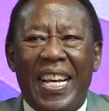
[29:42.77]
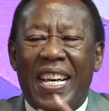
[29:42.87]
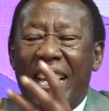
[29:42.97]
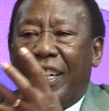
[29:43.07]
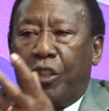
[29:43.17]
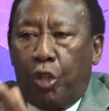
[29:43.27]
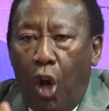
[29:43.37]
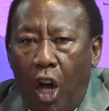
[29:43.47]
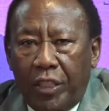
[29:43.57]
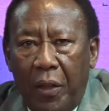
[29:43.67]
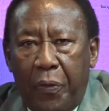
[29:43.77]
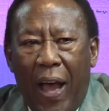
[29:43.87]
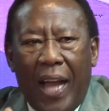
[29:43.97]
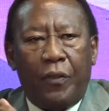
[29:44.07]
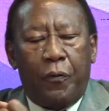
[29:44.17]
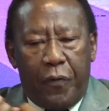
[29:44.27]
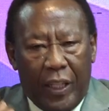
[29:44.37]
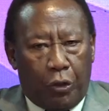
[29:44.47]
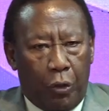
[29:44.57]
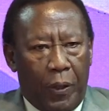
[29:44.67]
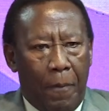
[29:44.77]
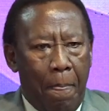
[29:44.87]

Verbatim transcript: He got that victory.